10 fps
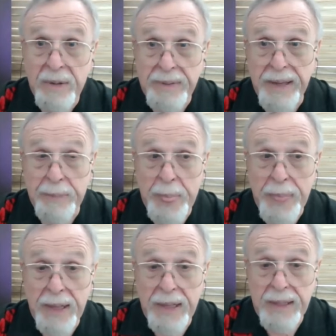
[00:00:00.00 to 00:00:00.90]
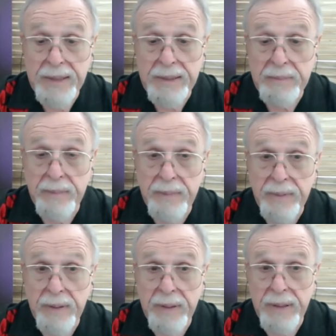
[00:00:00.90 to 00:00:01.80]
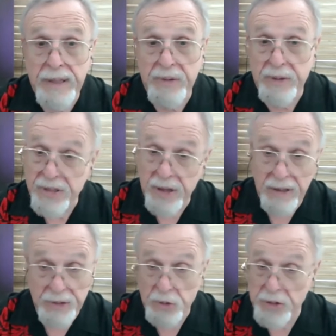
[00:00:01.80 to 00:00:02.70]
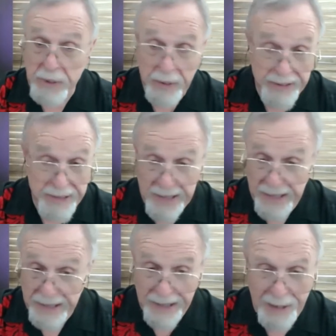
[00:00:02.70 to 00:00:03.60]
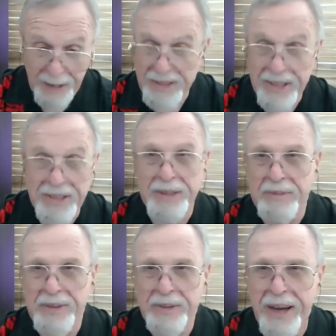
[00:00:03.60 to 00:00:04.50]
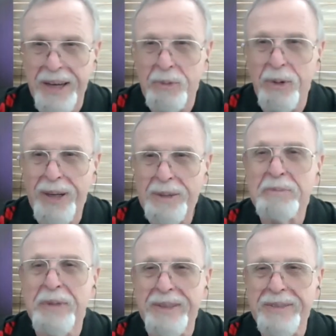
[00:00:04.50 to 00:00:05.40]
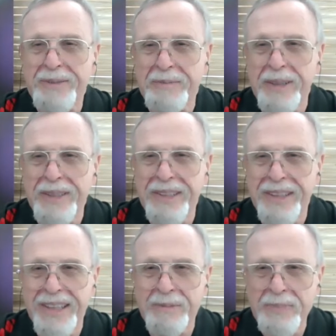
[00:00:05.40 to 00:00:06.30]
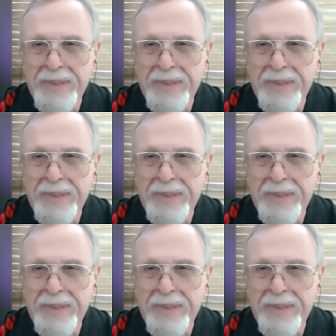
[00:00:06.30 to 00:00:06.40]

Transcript: Okay, um, if you saw Doonesbury today in the comics, that seems kind of wild, but, but, uh,